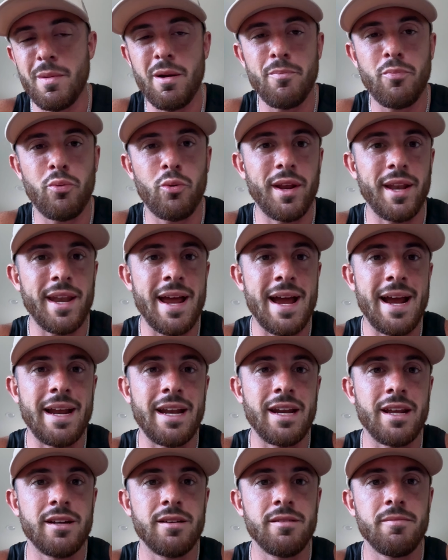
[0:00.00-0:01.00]
about
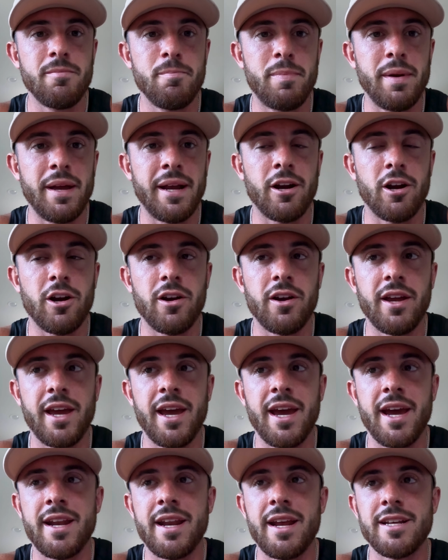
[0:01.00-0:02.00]
0.9 bigger.
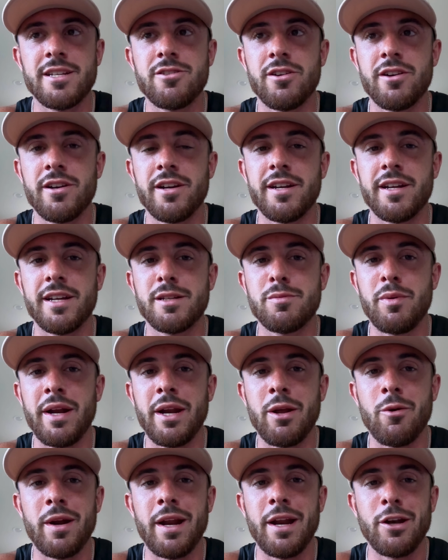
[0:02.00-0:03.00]
And I started
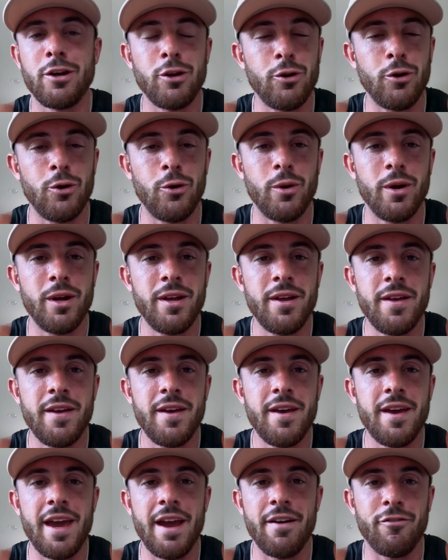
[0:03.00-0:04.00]
explaining what I do
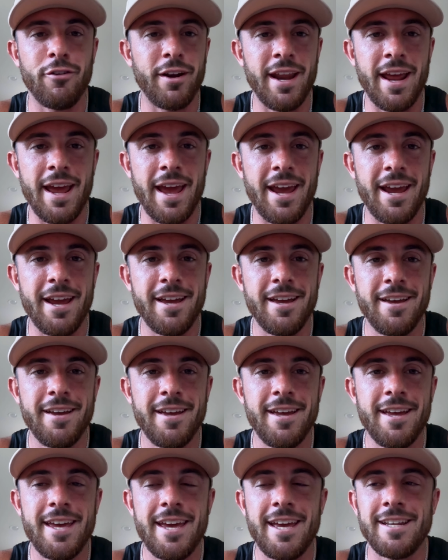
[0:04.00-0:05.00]
every day.
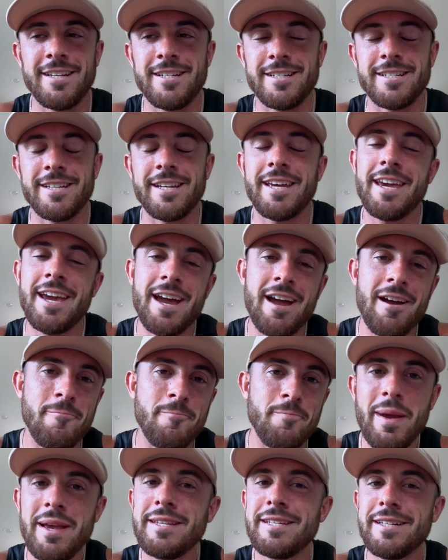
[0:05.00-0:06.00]
And she's like, yeah,
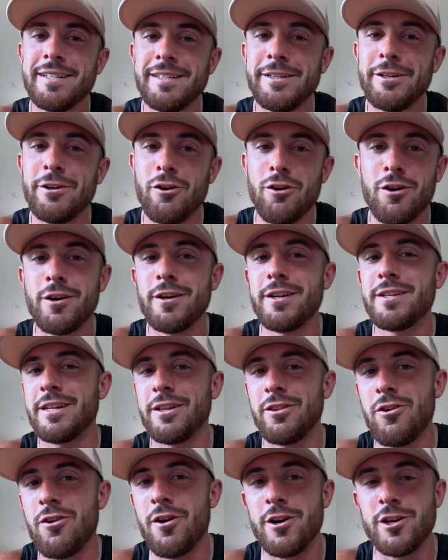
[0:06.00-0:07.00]
basically your heart is
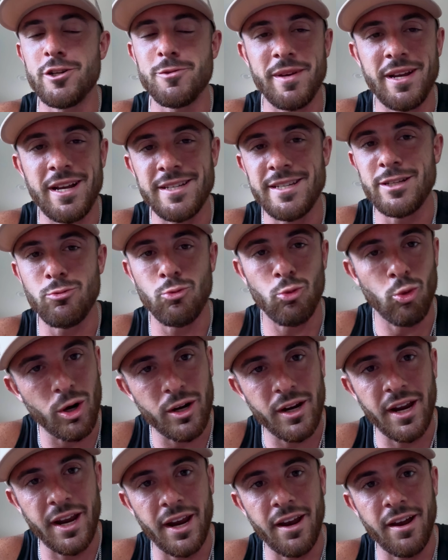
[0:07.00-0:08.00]
enlarged because it's
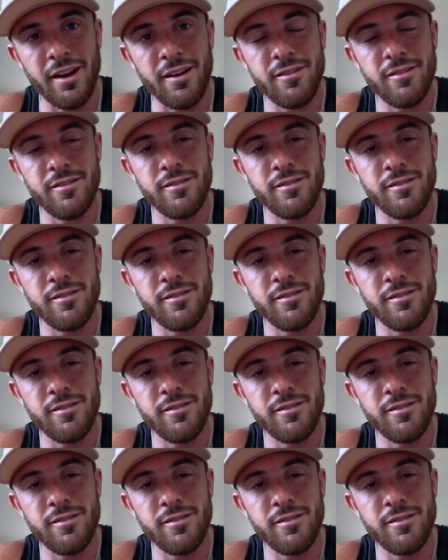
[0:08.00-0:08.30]
working